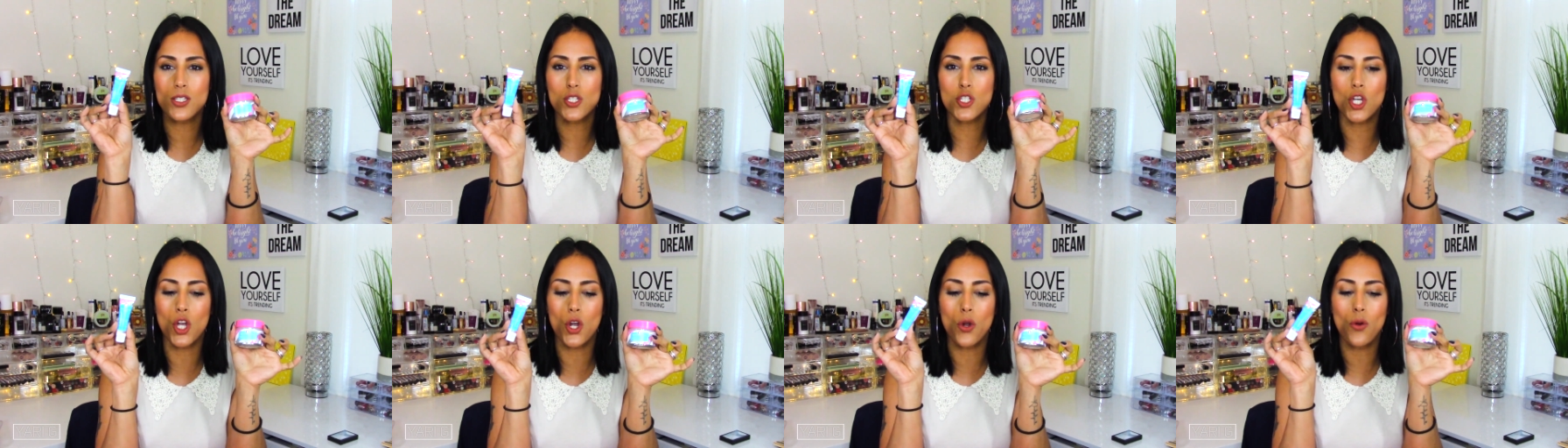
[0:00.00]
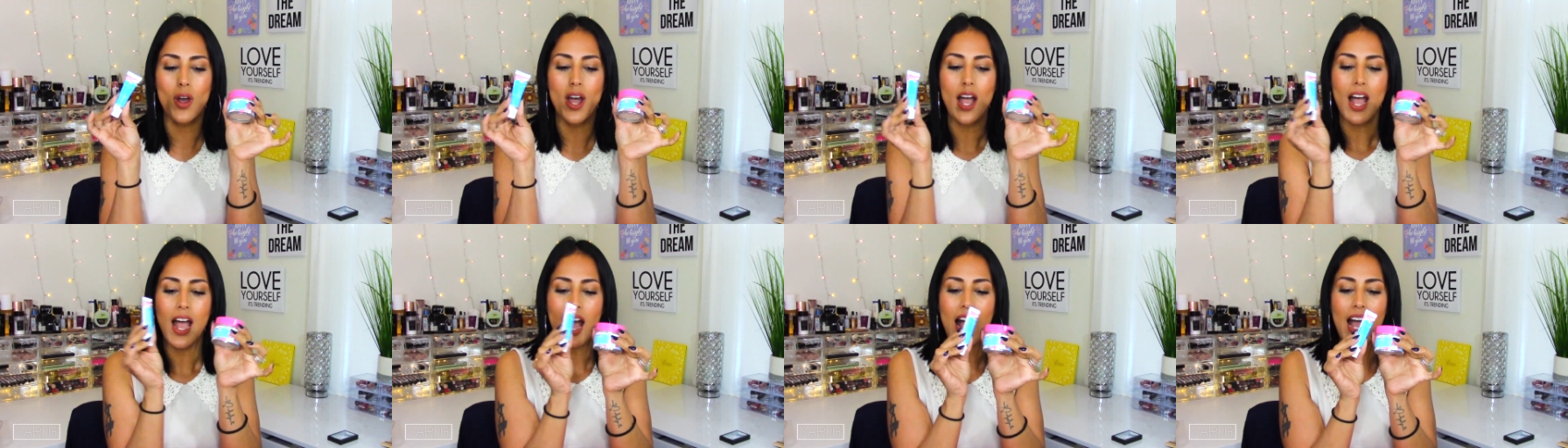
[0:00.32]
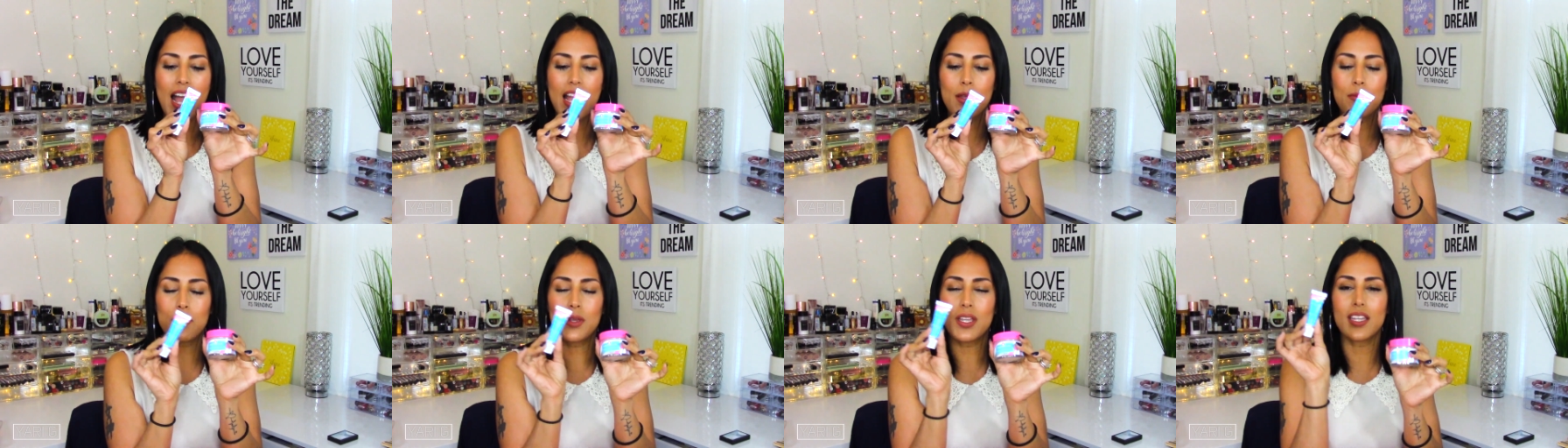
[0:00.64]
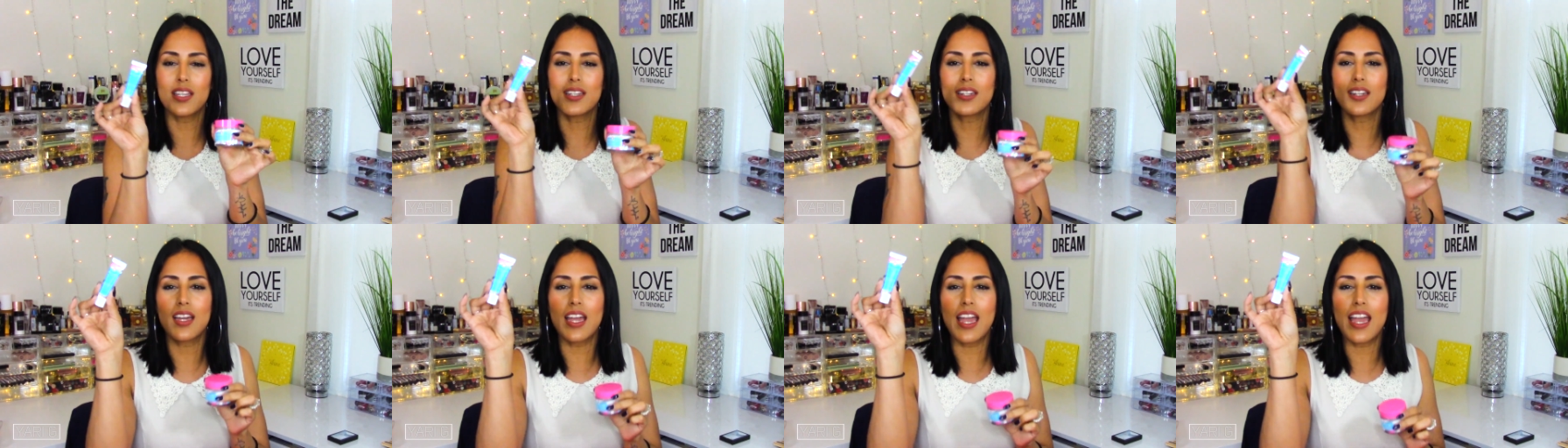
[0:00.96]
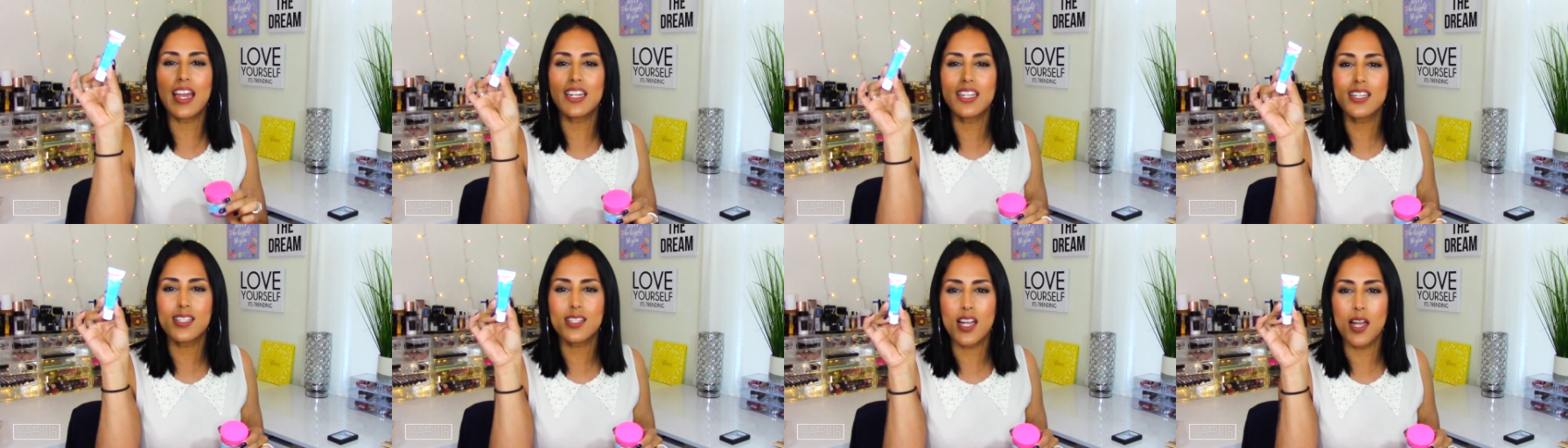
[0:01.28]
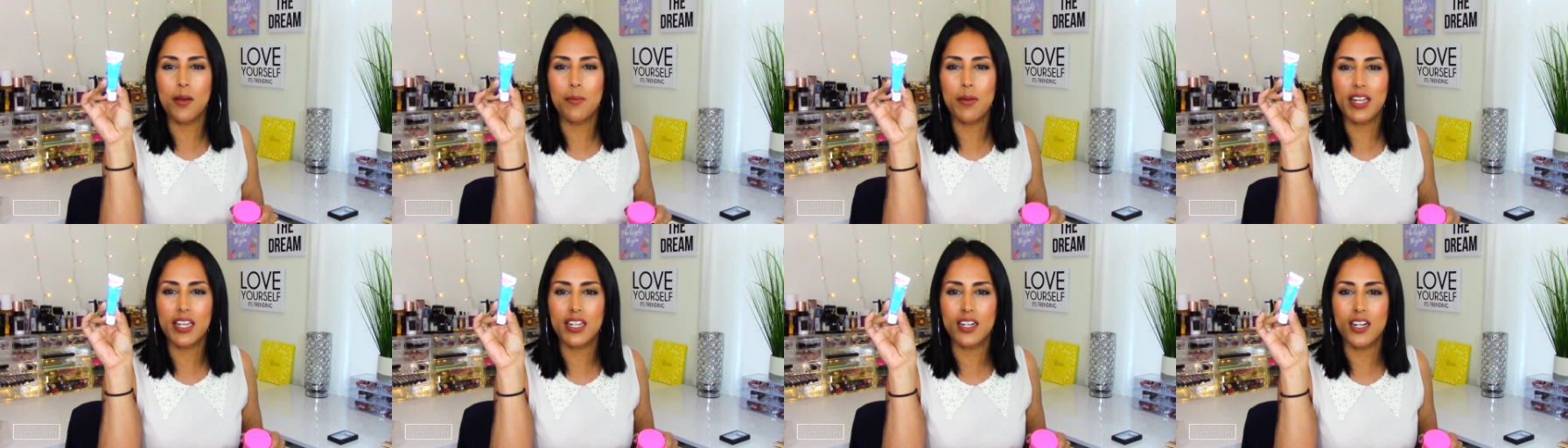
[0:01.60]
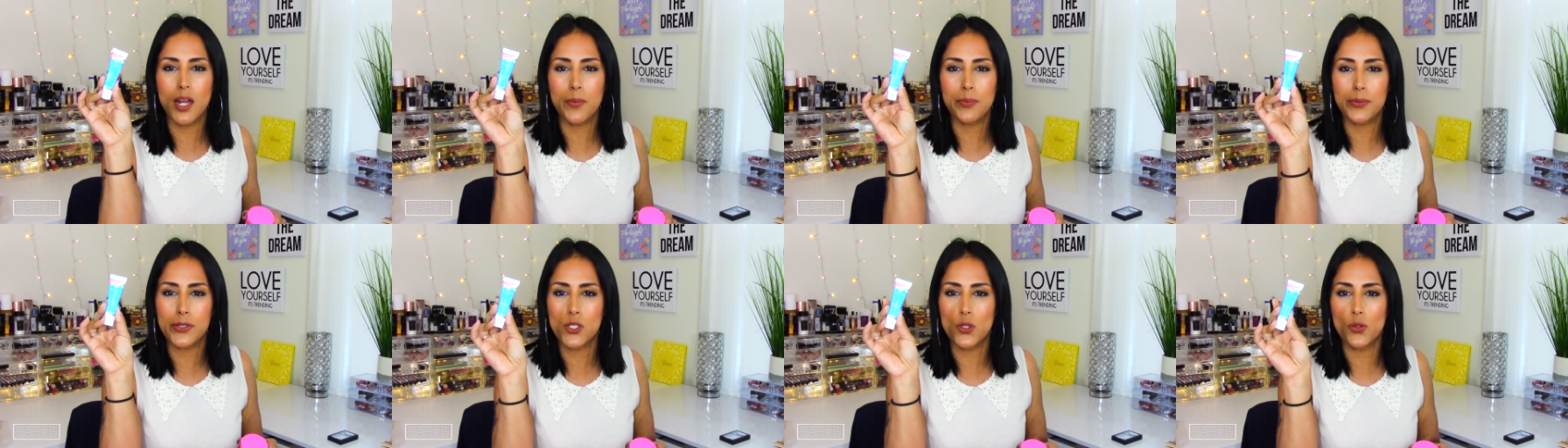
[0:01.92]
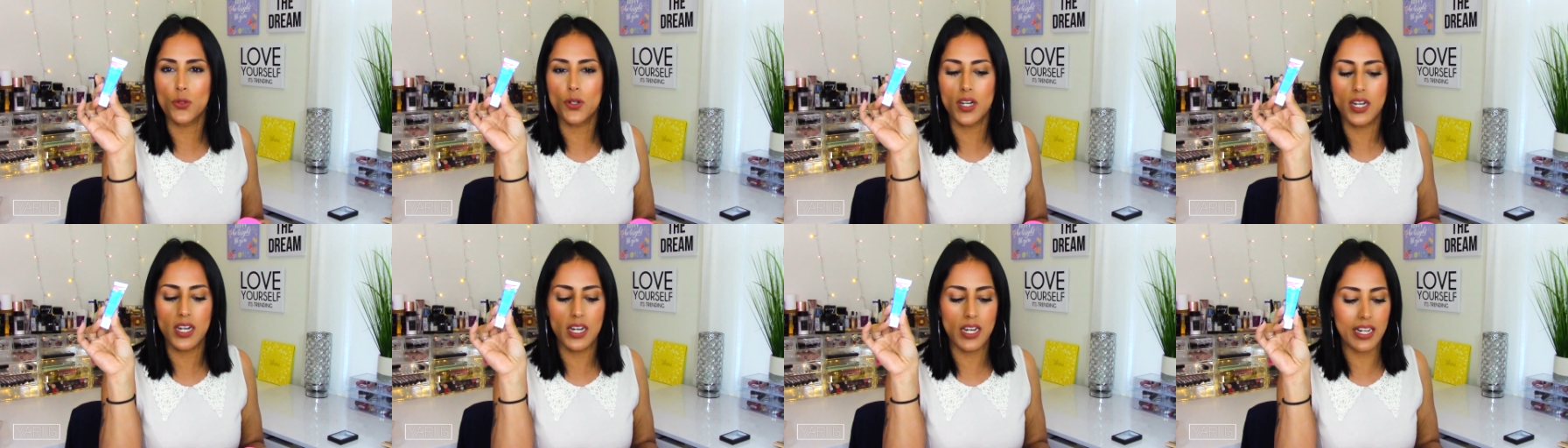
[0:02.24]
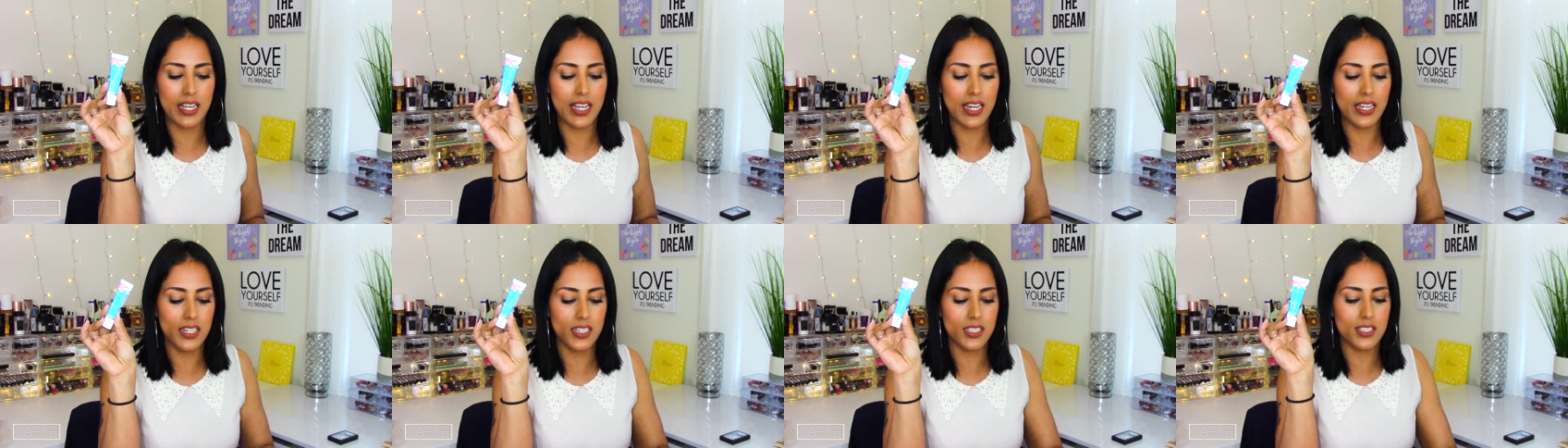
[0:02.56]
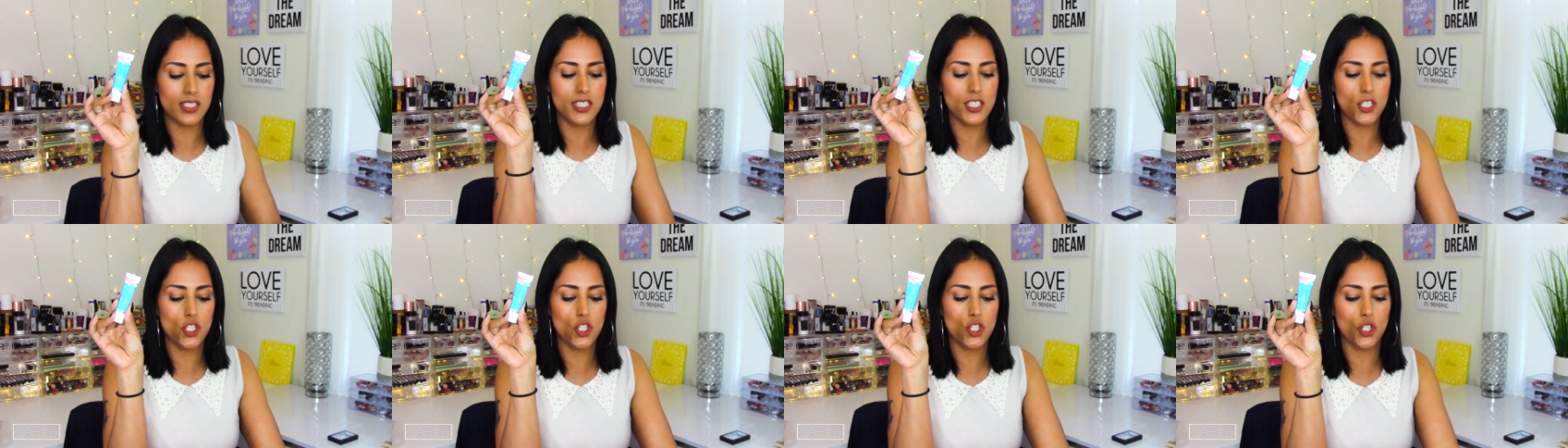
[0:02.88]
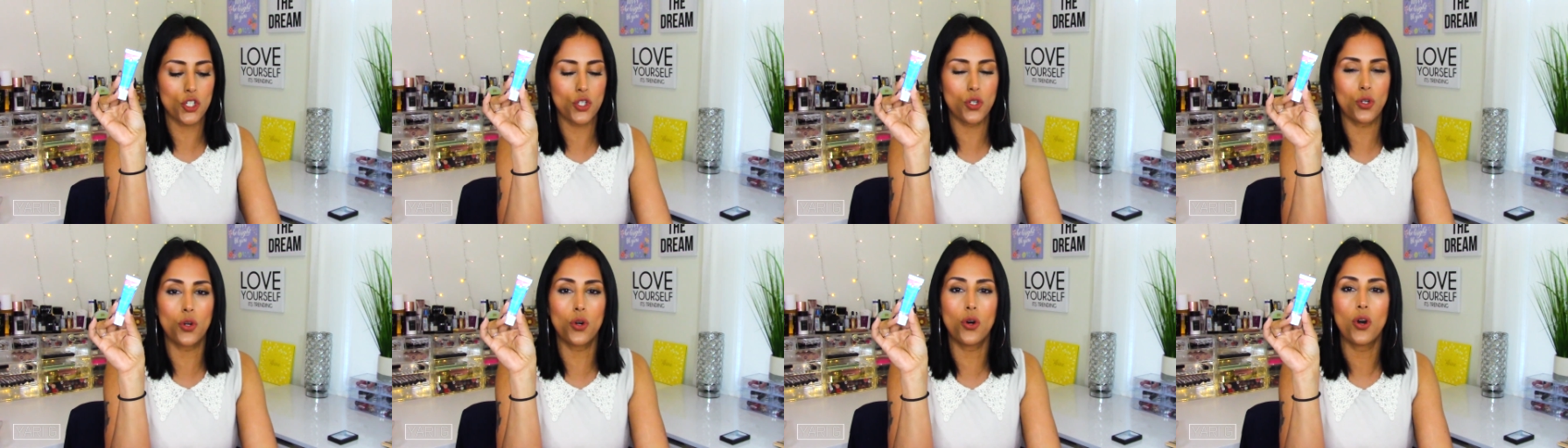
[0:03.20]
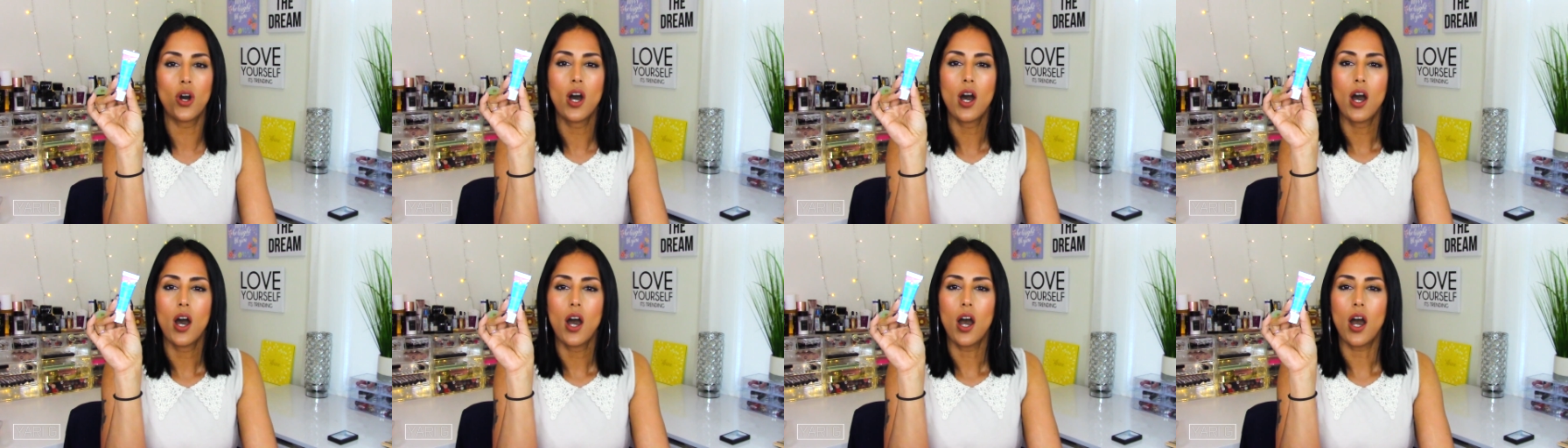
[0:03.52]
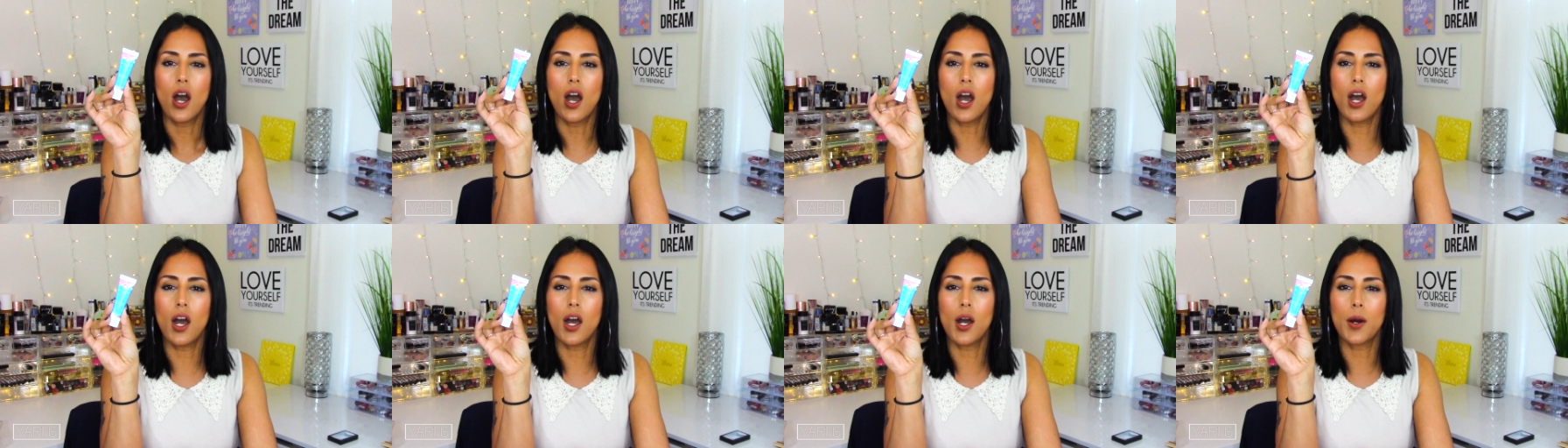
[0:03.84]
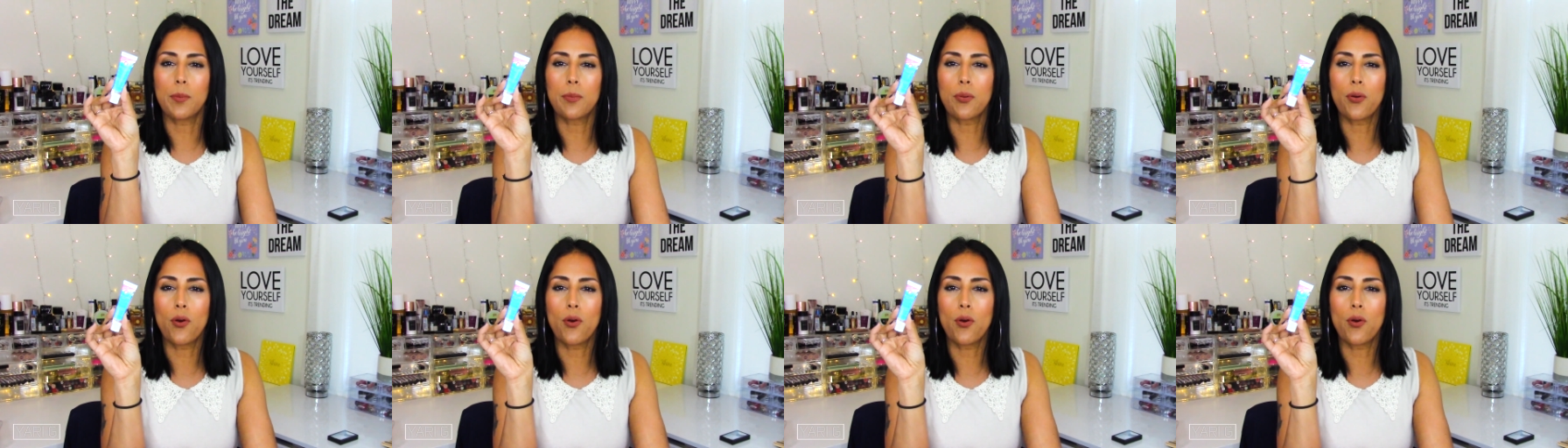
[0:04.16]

So, I mean, anytime I get an opportunity to get additional uh,